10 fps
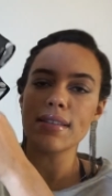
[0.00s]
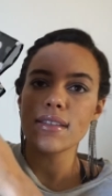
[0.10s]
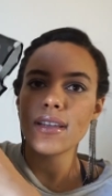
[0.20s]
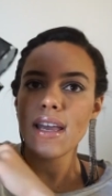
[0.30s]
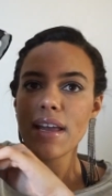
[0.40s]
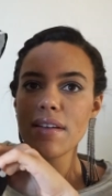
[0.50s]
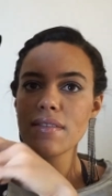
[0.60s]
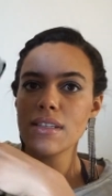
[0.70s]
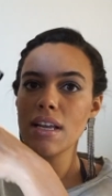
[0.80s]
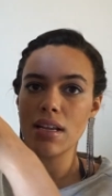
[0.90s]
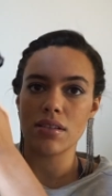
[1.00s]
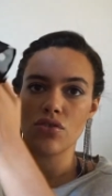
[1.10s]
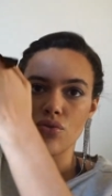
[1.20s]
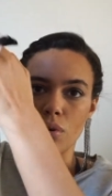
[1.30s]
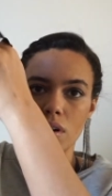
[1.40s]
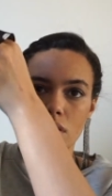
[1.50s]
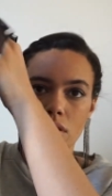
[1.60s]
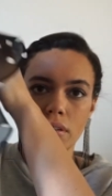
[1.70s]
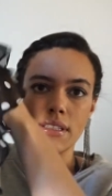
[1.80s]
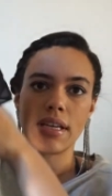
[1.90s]
sleeves. It is short
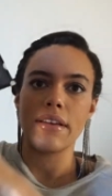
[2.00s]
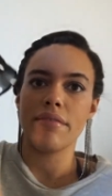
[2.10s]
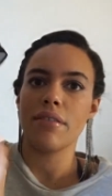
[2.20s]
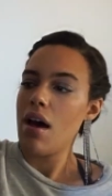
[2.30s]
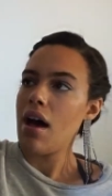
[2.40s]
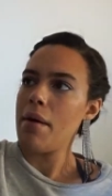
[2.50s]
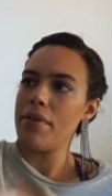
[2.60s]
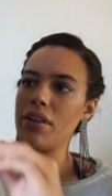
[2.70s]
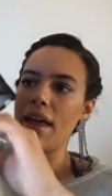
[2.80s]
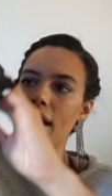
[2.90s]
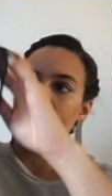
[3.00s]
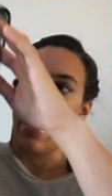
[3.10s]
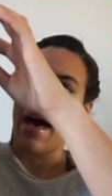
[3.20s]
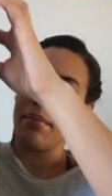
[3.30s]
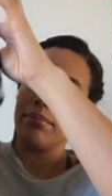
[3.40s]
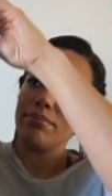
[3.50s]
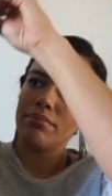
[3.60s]
sleeve. Um, they're like a cap